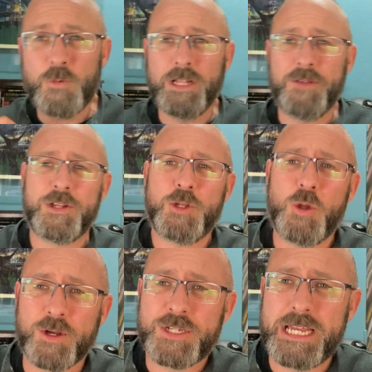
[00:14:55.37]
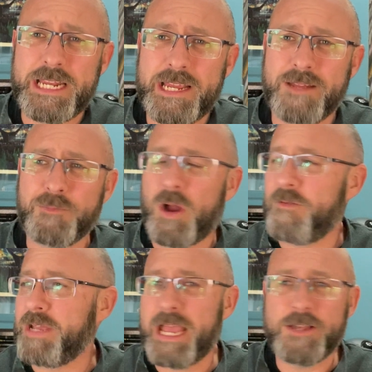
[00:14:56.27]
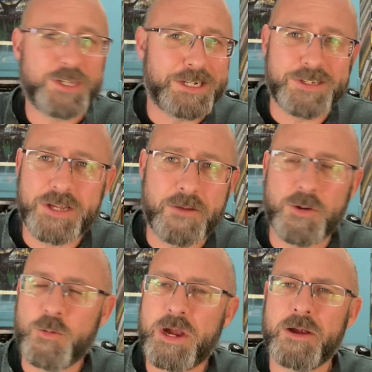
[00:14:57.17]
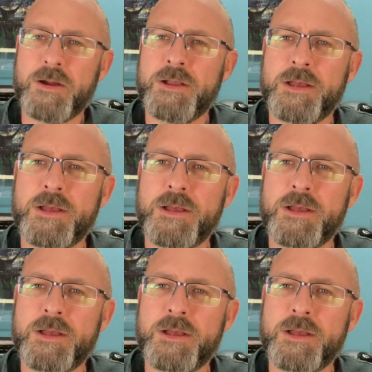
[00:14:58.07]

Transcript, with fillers: We live in New York City and provocation is everywhere.